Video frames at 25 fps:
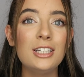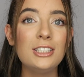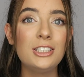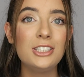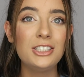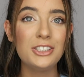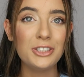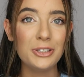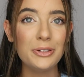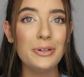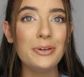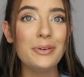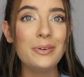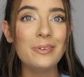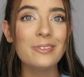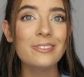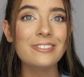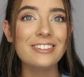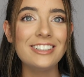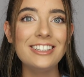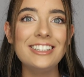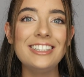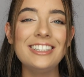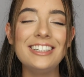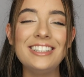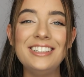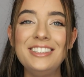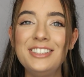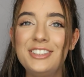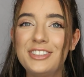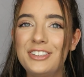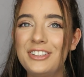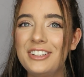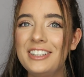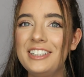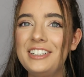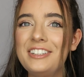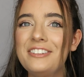I do really
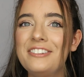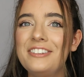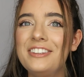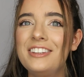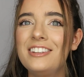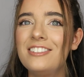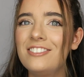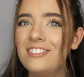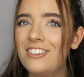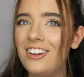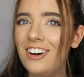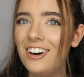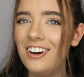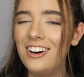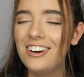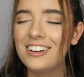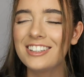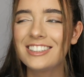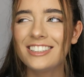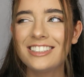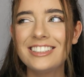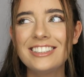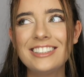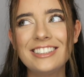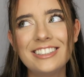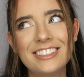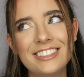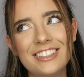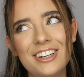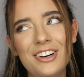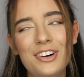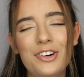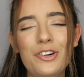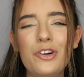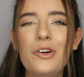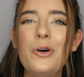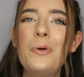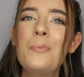enjoy doing the vlogs,
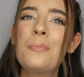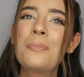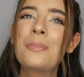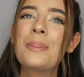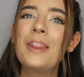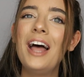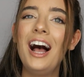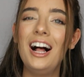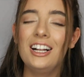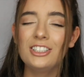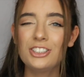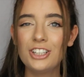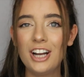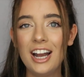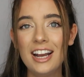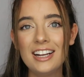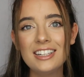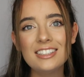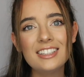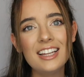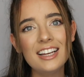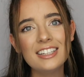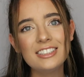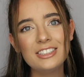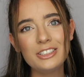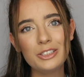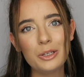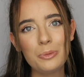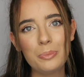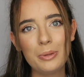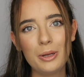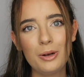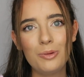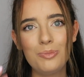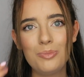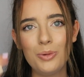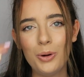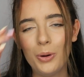so I'll try to like do a
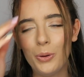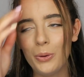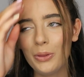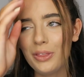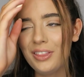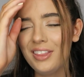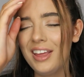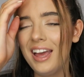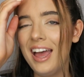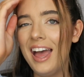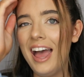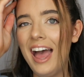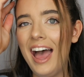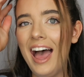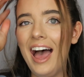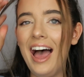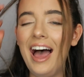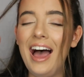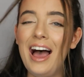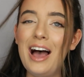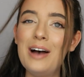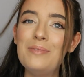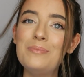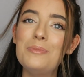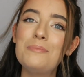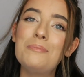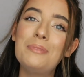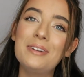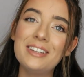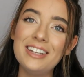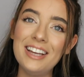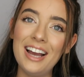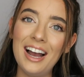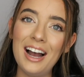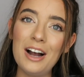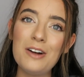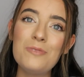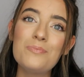bit of both.
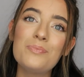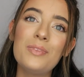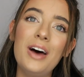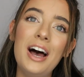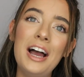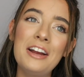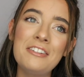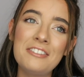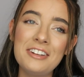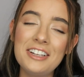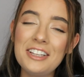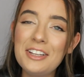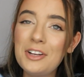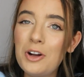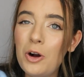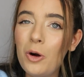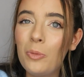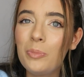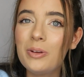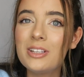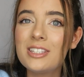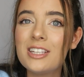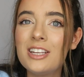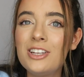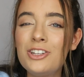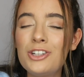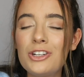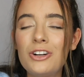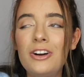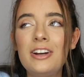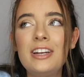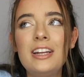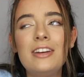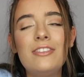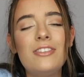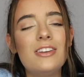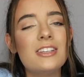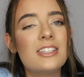But yeah, I really hope you've
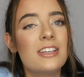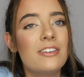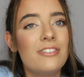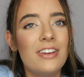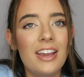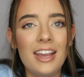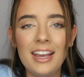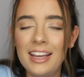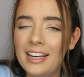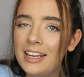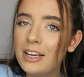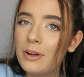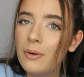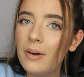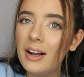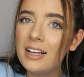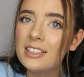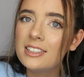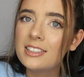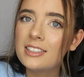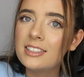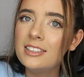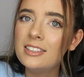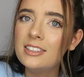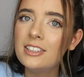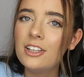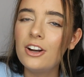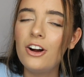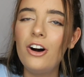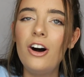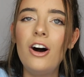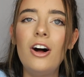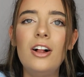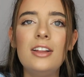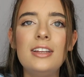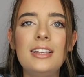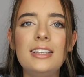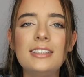enjoyed. If you have any questions at
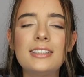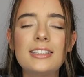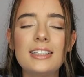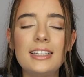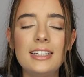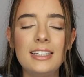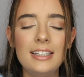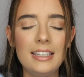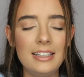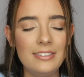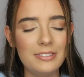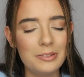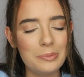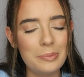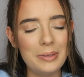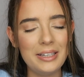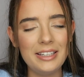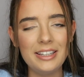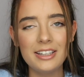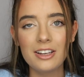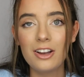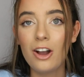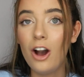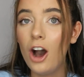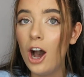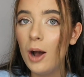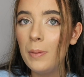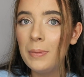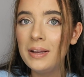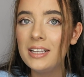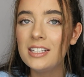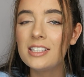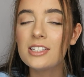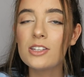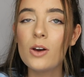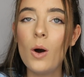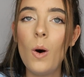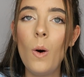all, you can leave them in the
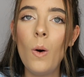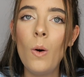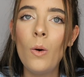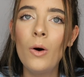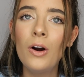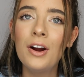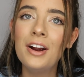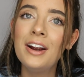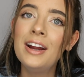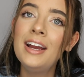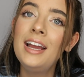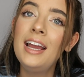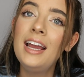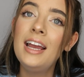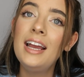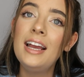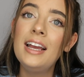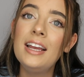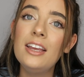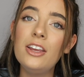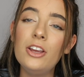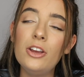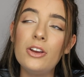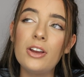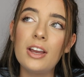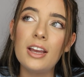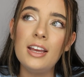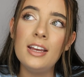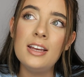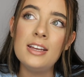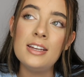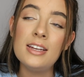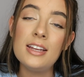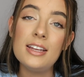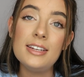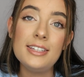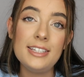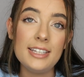comments or you
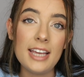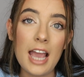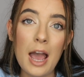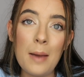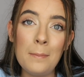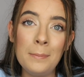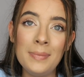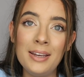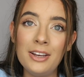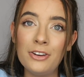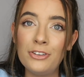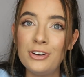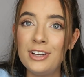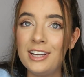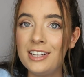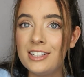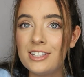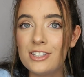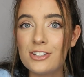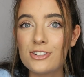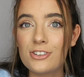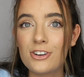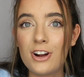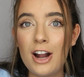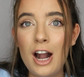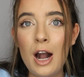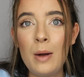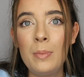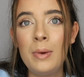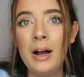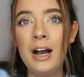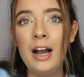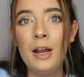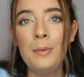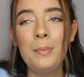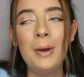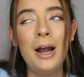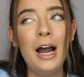can DM me on Instagram.
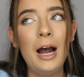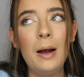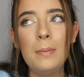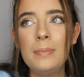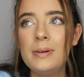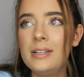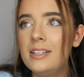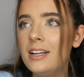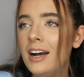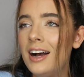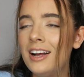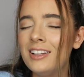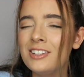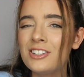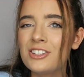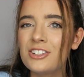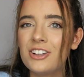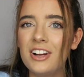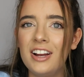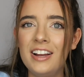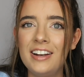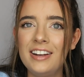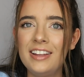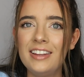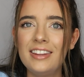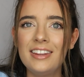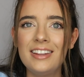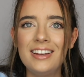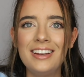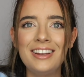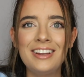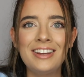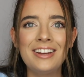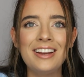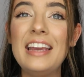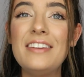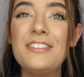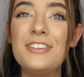I'm happy to answer
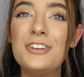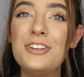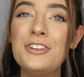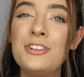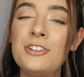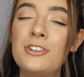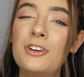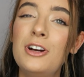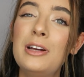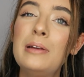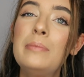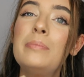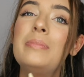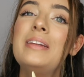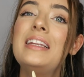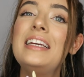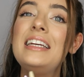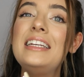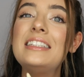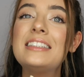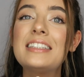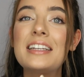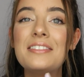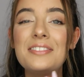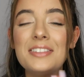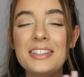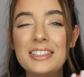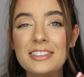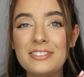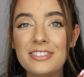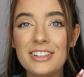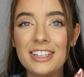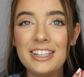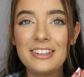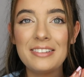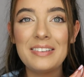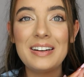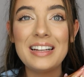anything. If you enjoyed, please give this
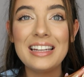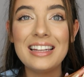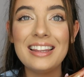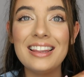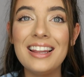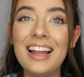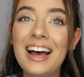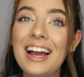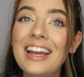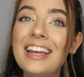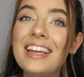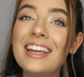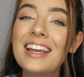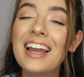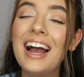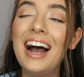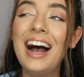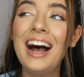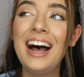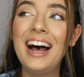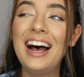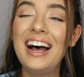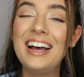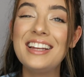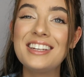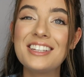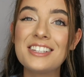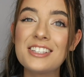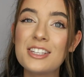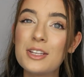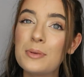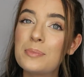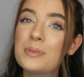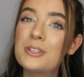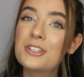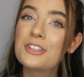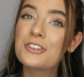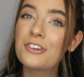video a like and
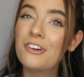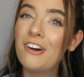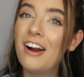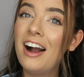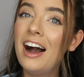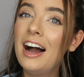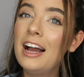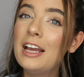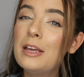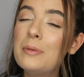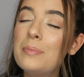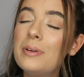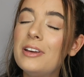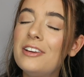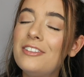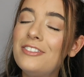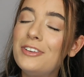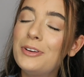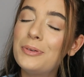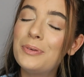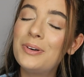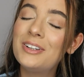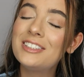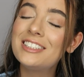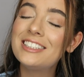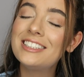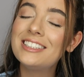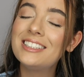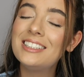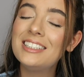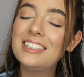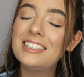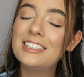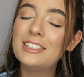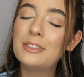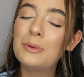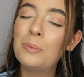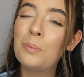subscribe if you want to
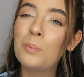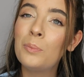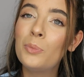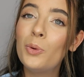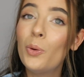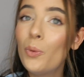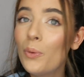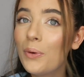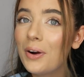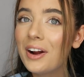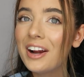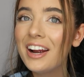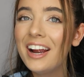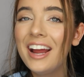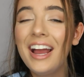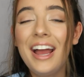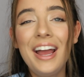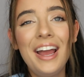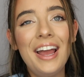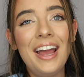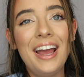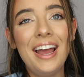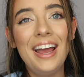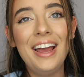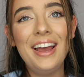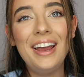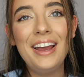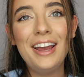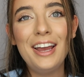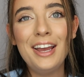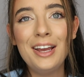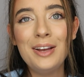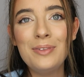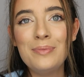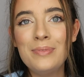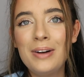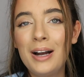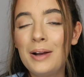see some more.
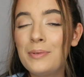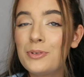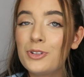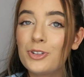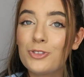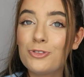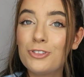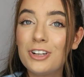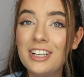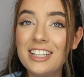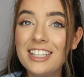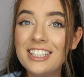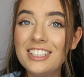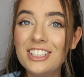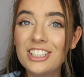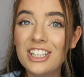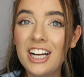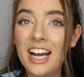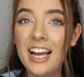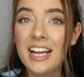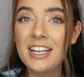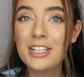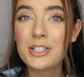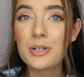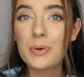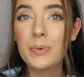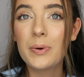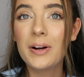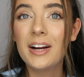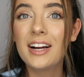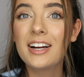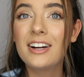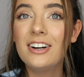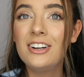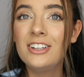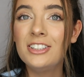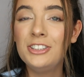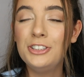I'm really trying to
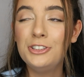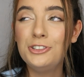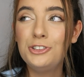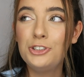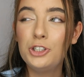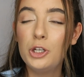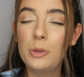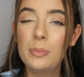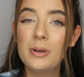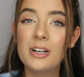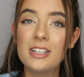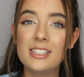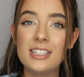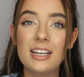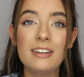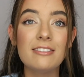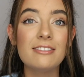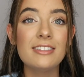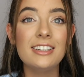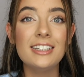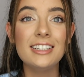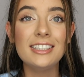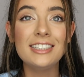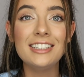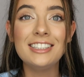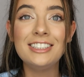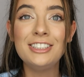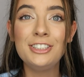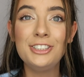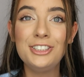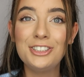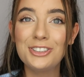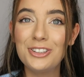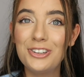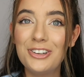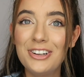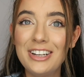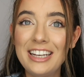work on YouTube because I really
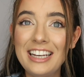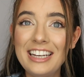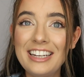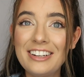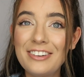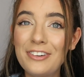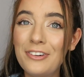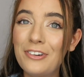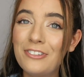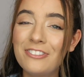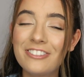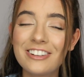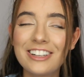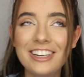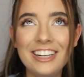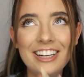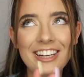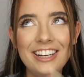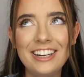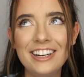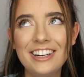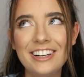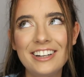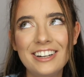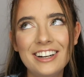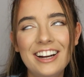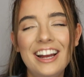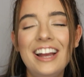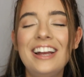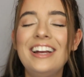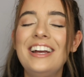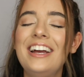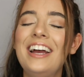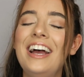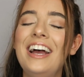enjoy it over here.